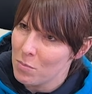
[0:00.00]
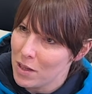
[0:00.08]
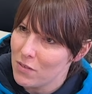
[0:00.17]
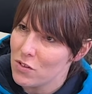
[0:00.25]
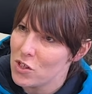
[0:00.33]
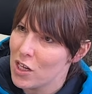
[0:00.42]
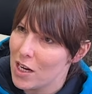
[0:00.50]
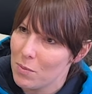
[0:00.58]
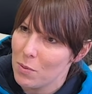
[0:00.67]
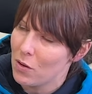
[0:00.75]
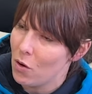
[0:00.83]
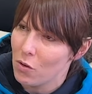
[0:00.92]
beef and
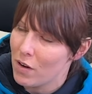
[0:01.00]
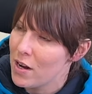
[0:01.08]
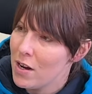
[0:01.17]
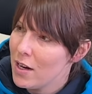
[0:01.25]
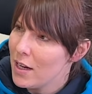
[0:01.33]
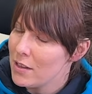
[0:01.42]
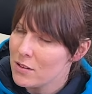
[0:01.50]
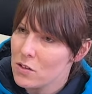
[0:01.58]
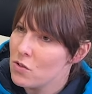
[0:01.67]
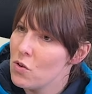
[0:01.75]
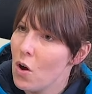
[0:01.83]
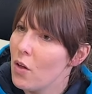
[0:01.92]
sheep and all the rest.
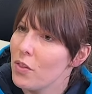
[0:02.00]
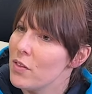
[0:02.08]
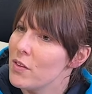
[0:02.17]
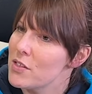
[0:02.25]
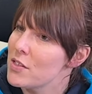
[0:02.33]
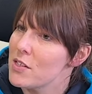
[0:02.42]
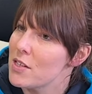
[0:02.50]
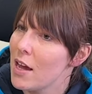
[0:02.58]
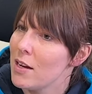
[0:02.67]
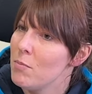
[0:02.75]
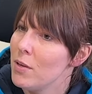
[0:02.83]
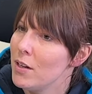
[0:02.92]
There's nothing that's the
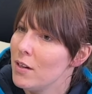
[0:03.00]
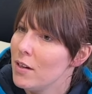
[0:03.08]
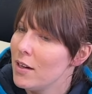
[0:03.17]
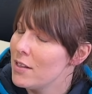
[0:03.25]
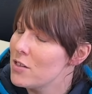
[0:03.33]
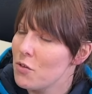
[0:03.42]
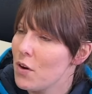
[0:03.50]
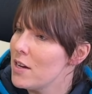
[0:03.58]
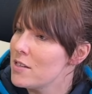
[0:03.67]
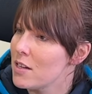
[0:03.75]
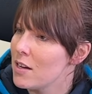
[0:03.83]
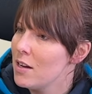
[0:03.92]
same. It's
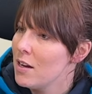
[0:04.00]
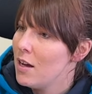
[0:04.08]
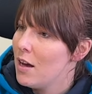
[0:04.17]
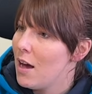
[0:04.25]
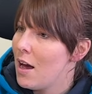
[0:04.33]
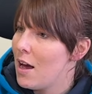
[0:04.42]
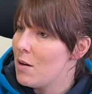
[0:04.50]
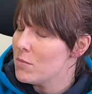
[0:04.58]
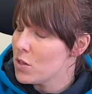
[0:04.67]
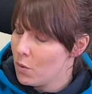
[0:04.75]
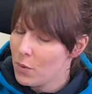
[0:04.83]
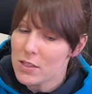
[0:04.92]
crazy. Um,
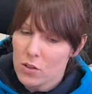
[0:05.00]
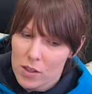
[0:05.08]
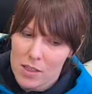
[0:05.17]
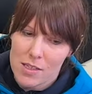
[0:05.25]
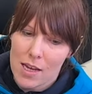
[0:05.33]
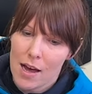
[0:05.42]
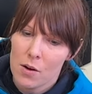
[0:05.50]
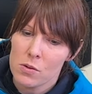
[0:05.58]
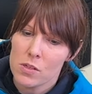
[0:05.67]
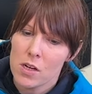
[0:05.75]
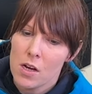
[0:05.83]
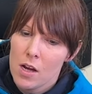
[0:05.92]
so we went to look at these
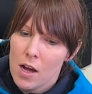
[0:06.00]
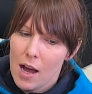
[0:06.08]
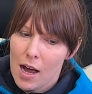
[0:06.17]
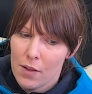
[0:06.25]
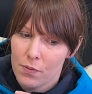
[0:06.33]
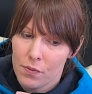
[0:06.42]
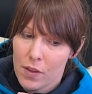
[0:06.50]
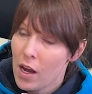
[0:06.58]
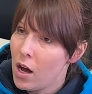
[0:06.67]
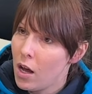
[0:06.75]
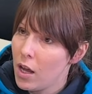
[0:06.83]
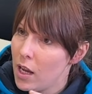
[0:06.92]
cows and they
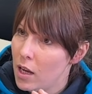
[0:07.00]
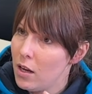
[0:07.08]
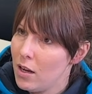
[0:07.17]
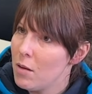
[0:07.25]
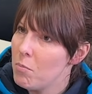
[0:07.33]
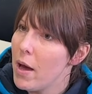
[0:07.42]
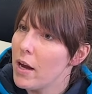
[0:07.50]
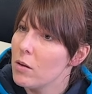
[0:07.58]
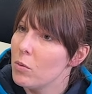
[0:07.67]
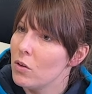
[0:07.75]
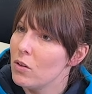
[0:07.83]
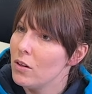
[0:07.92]
are
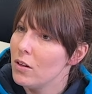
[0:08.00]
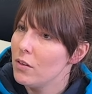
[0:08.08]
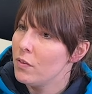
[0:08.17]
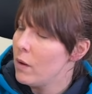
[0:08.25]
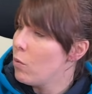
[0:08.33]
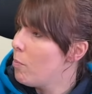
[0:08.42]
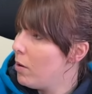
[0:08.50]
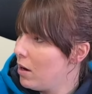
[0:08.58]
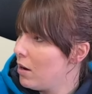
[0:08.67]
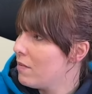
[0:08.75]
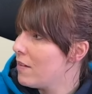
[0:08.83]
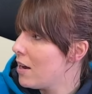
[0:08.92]
impeccable. They were
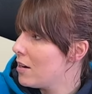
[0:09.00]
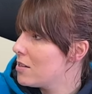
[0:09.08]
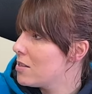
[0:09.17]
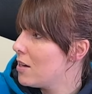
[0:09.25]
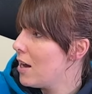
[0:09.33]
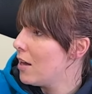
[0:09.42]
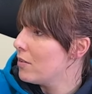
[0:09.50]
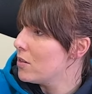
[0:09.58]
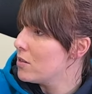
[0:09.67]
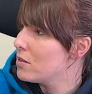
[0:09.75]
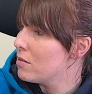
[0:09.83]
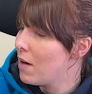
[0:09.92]
perfect. And
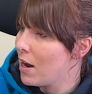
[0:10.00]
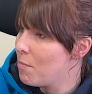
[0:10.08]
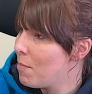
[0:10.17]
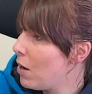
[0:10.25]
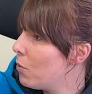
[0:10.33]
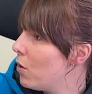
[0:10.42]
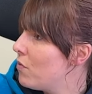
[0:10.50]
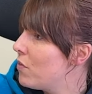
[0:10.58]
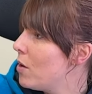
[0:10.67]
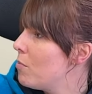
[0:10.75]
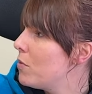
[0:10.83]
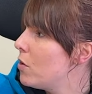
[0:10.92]
there's the right amount of
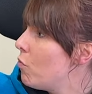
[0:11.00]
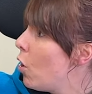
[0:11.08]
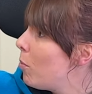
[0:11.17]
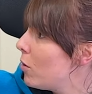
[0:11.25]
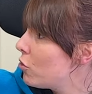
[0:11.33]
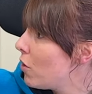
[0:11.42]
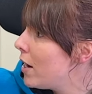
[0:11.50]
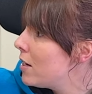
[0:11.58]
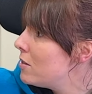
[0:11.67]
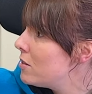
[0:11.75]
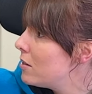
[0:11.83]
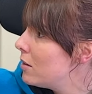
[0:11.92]
them. The robot
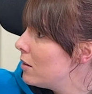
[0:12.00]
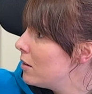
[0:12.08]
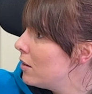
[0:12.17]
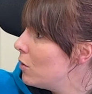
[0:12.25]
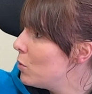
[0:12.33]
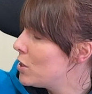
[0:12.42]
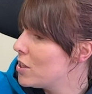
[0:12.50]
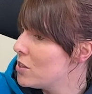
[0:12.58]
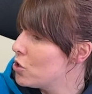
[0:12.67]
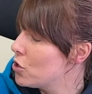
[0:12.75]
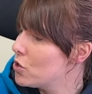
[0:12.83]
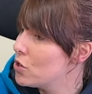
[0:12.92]
trained, which is
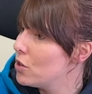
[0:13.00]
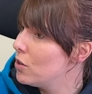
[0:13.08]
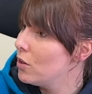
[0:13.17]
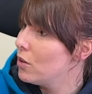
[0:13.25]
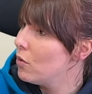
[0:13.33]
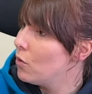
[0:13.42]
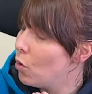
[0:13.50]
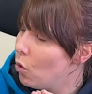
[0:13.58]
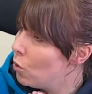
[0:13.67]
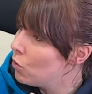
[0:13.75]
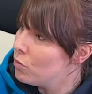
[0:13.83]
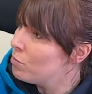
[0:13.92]
just
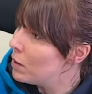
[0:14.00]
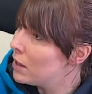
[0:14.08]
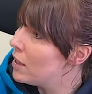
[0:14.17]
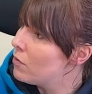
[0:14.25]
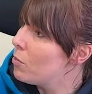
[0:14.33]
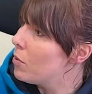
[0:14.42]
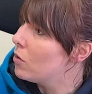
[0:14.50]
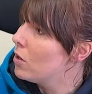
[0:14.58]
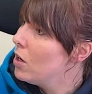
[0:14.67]
unbelievable.